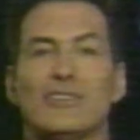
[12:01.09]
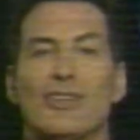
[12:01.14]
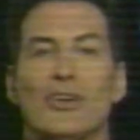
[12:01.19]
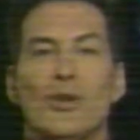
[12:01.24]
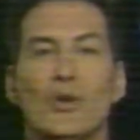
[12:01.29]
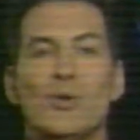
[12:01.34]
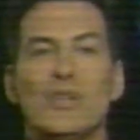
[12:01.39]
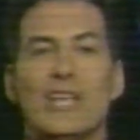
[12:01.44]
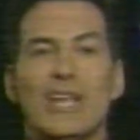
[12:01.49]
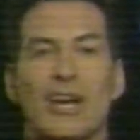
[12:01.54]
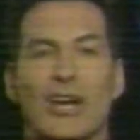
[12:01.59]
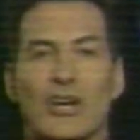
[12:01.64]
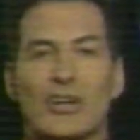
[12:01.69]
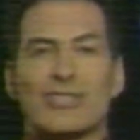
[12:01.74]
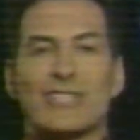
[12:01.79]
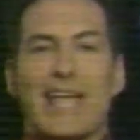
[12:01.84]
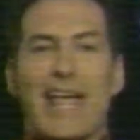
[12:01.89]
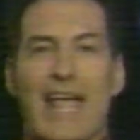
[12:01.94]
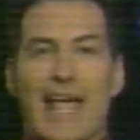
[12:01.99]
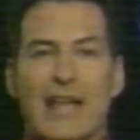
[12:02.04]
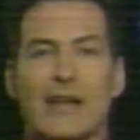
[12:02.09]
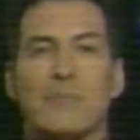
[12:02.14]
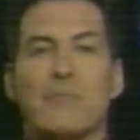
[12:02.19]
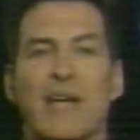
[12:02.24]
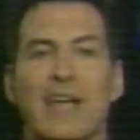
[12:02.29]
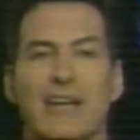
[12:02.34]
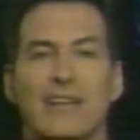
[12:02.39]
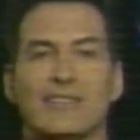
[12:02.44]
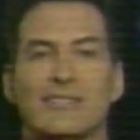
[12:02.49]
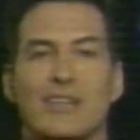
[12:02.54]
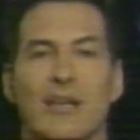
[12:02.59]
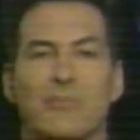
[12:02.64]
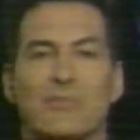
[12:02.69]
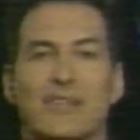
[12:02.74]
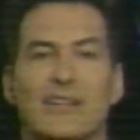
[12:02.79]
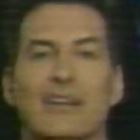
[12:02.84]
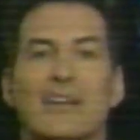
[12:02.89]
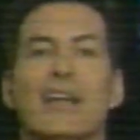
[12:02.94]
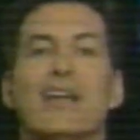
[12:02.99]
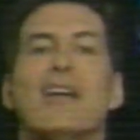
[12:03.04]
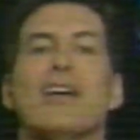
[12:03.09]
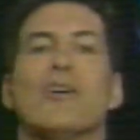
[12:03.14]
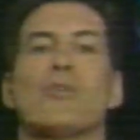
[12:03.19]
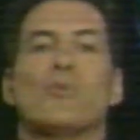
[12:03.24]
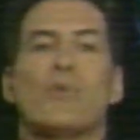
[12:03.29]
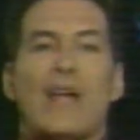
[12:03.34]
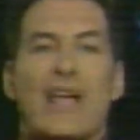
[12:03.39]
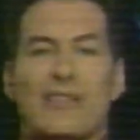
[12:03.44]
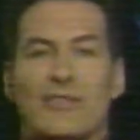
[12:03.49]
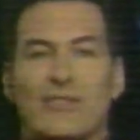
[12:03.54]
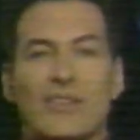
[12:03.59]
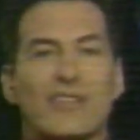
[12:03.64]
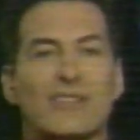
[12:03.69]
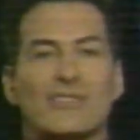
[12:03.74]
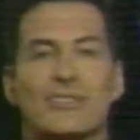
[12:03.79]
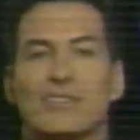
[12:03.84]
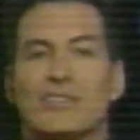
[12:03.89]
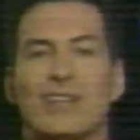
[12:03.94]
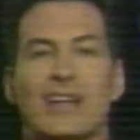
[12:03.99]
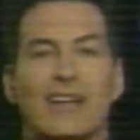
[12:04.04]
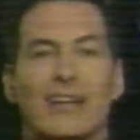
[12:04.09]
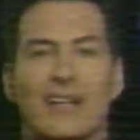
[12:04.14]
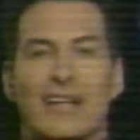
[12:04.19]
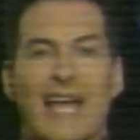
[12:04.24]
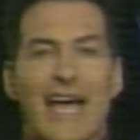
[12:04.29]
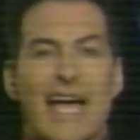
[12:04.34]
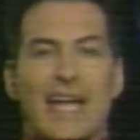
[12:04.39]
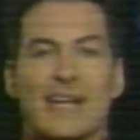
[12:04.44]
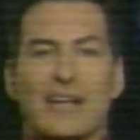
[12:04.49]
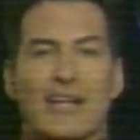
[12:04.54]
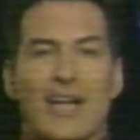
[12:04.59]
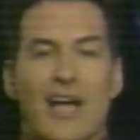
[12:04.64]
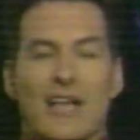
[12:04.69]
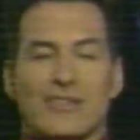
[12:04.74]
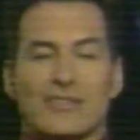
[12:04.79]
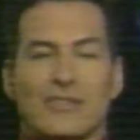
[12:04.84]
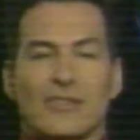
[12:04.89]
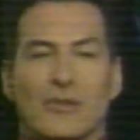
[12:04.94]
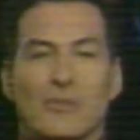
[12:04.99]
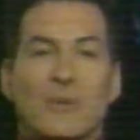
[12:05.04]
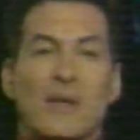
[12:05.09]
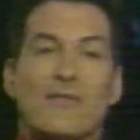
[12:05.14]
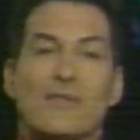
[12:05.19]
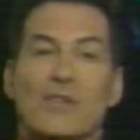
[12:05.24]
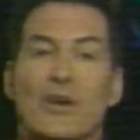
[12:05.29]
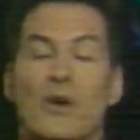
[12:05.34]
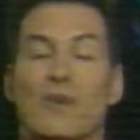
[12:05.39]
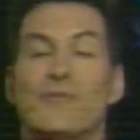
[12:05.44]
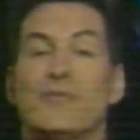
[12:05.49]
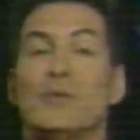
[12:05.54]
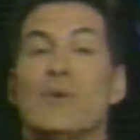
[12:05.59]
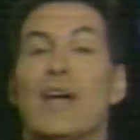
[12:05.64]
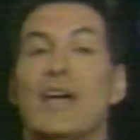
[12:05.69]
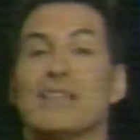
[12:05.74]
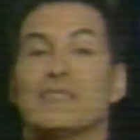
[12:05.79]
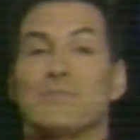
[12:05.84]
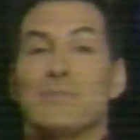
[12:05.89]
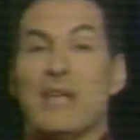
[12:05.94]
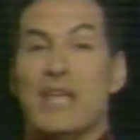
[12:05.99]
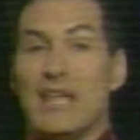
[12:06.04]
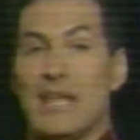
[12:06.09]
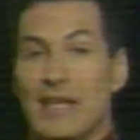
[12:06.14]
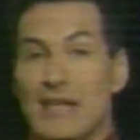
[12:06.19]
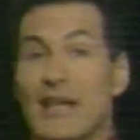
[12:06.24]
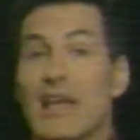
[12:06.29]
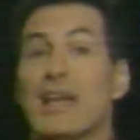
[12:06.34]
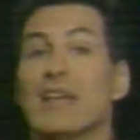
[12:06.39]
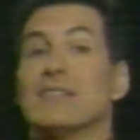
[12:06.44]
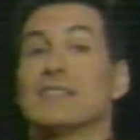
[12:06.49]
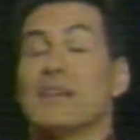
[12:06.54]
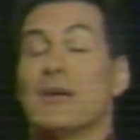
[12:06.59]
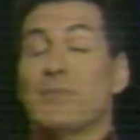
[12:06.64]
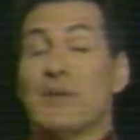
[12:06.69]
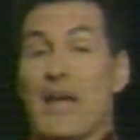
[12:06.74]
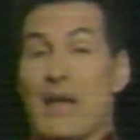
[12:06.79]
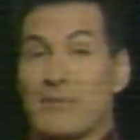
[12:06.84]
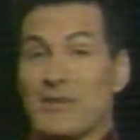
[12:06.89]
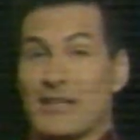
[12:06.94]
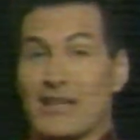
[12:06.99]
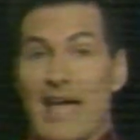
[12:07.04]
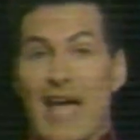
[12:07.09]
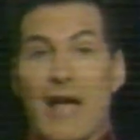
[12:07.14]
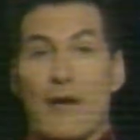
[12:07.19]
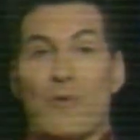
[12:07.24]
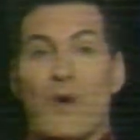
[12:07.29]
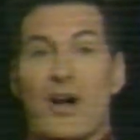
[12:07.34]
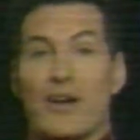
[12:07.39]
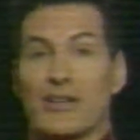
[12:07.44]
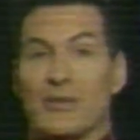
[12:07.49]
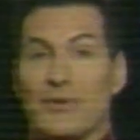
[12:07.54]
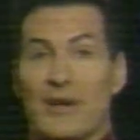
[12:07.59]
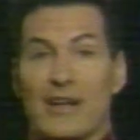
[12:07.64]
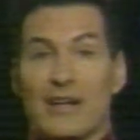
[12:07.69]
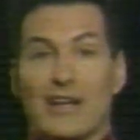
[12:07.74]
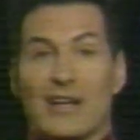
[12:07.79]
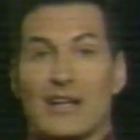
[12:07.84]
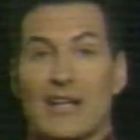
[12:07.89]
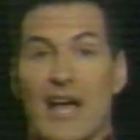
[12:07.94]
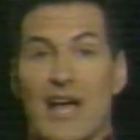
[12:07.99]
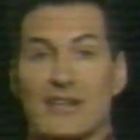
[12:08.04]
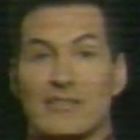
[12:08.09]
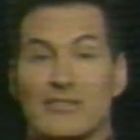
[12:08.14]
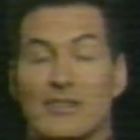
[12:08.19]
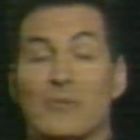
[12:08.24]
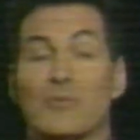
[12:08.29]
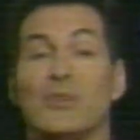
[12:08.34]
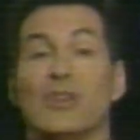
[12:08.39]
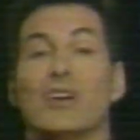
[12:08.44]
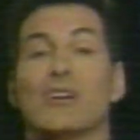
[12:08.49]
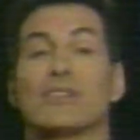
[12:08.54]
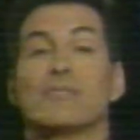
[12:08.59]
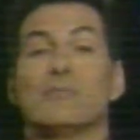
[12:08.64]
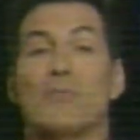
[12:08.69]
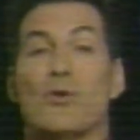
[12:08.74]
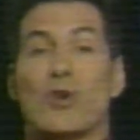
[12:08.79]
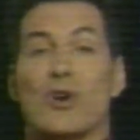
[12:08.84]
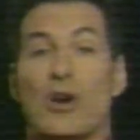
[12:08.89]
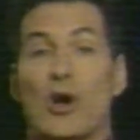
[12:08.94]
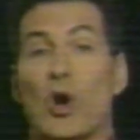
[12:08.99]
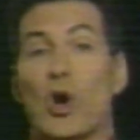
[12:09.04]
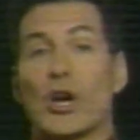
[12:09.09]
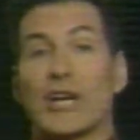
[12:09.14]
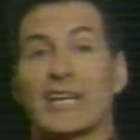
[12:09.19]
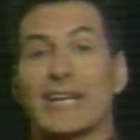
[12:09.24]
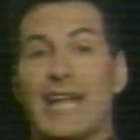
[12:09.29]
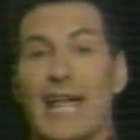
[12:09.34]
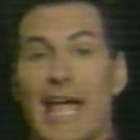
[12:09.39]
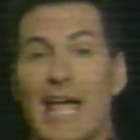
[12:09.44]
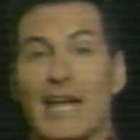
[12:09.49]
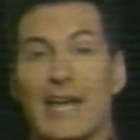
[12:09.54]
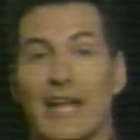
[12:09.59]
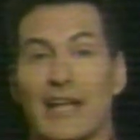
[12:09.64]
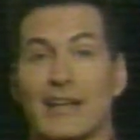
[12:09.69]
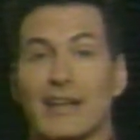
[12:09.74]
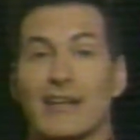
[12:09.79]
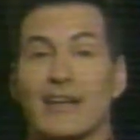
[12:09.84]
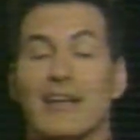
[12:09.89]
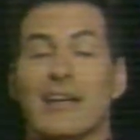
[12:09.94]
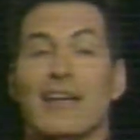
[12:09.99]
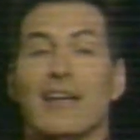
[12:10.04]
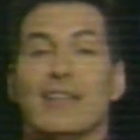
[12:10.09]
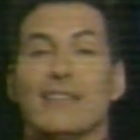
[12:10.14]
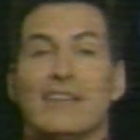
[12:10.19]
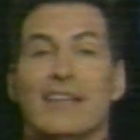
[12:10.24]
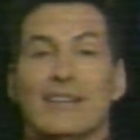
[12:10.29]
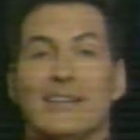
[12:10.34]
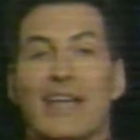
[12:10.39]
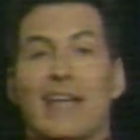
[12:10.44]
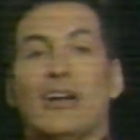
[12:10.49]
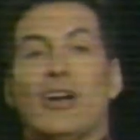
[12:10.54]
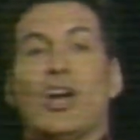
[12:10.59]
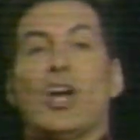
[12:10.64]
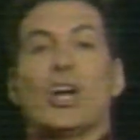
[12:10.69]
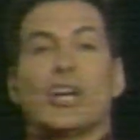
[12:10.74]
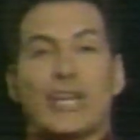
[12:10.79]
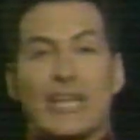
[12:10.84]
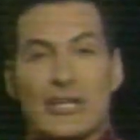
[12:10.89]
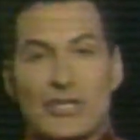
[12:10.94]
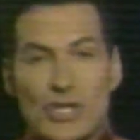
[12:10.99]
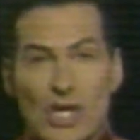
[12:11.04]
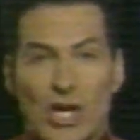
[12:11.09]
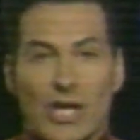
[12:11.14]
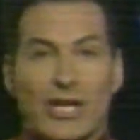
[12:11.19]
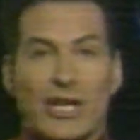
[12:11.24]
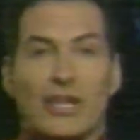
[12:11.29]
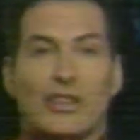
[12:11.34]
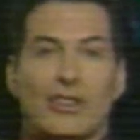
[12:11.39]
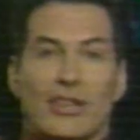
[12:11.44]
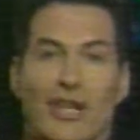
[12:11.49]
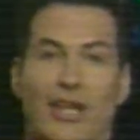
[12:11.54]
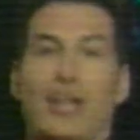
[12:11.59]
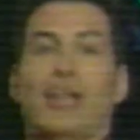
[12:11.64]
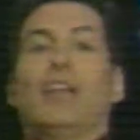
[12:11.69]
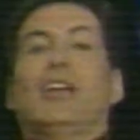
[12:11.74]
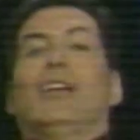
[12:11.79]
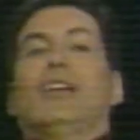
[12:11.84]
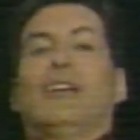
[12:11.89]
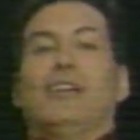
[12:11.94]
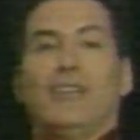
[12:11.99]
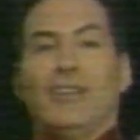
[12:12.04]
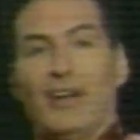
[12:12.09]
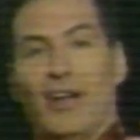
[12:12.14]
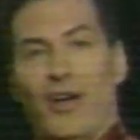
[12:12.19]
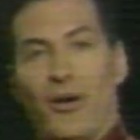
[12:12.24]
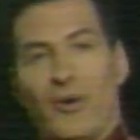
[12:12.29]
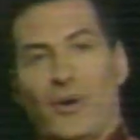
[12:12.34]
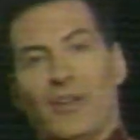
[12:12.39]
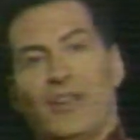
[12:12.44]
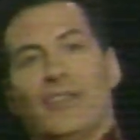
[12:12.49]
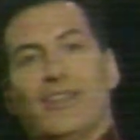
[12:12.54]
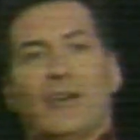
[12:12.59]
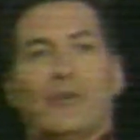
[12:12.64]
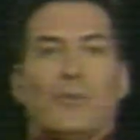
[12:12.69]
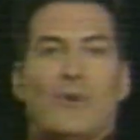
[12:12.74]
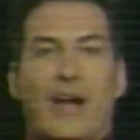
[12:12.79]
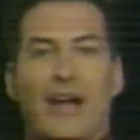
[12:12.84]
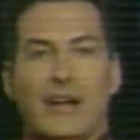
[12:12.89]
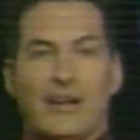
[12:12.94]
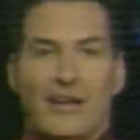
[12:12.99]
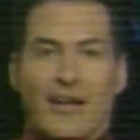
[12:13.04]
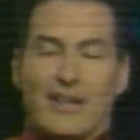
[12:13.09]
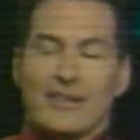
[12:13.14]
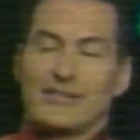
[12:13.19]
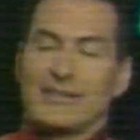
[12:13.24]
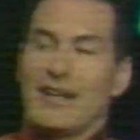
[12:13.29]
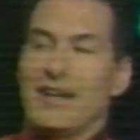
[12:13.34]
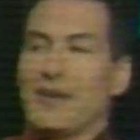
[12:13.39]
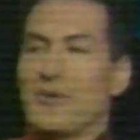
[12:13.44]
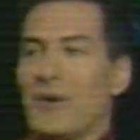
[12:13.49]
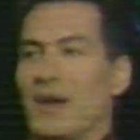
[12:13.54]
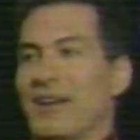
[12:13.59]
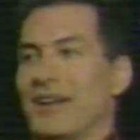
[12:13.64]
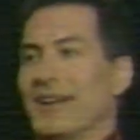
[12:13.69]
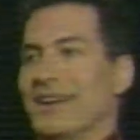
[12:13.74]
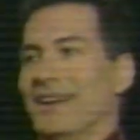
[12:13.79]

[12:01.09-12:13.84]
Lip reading: 2 years animating something rather than sticking a guy in a costume. Even though, if you ask me, sometimes a guy walking around in a costume looks more organic than that herky-jerky thing, you know, that Ray does. Anyway,